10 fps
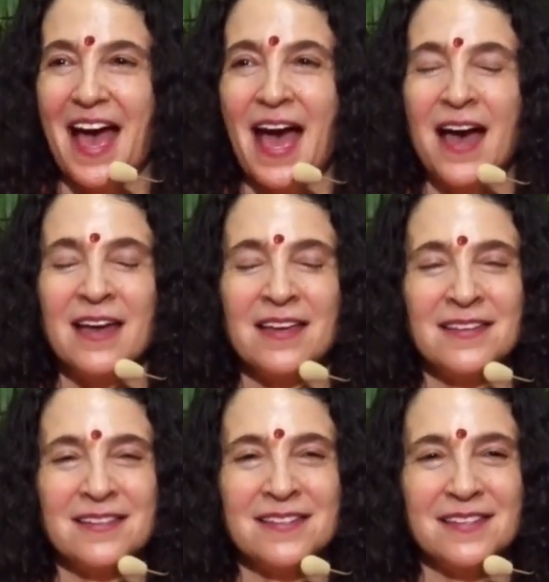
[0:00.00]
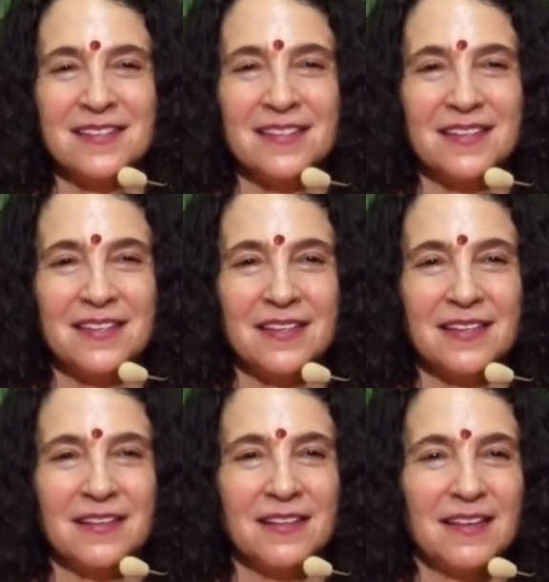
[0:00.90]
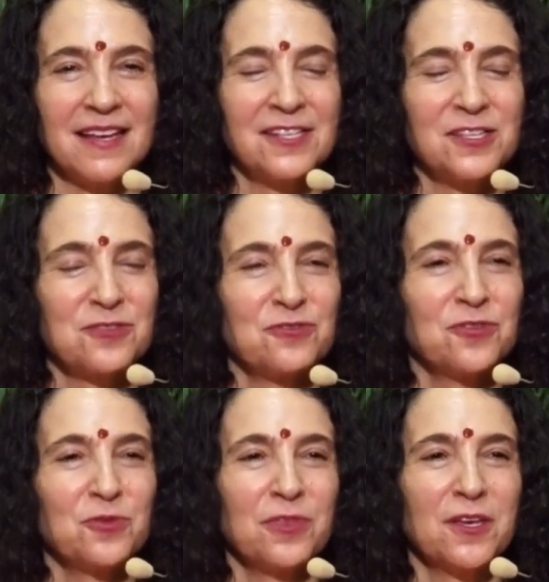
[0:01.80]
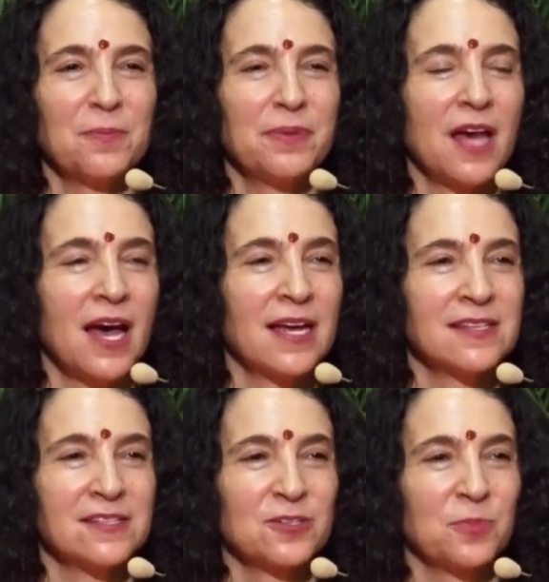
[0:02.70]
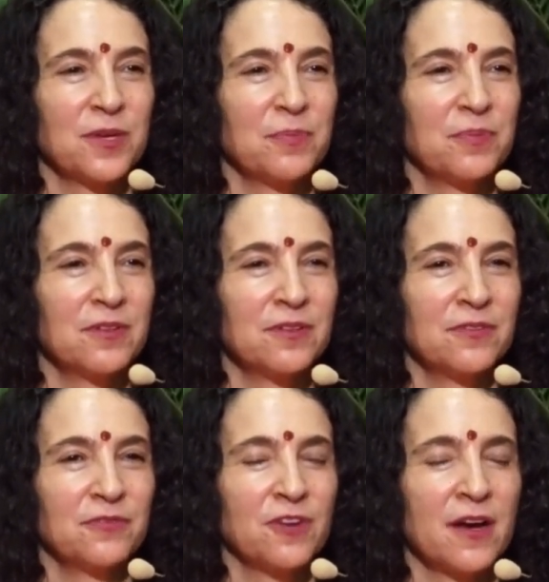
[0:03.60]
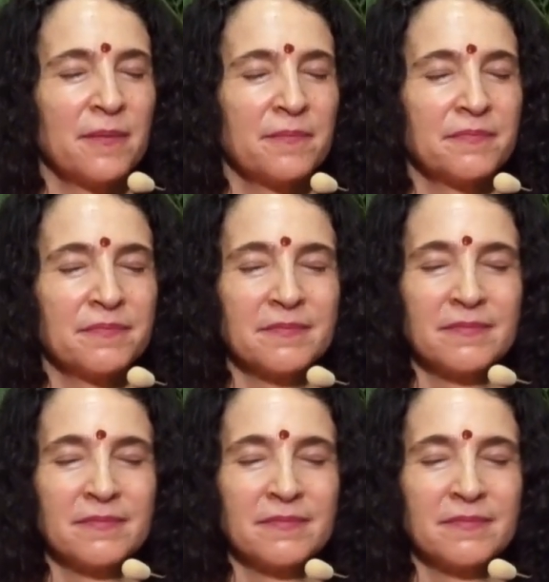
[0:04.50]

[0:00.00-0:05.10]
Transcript: And it's the truth that applies to people from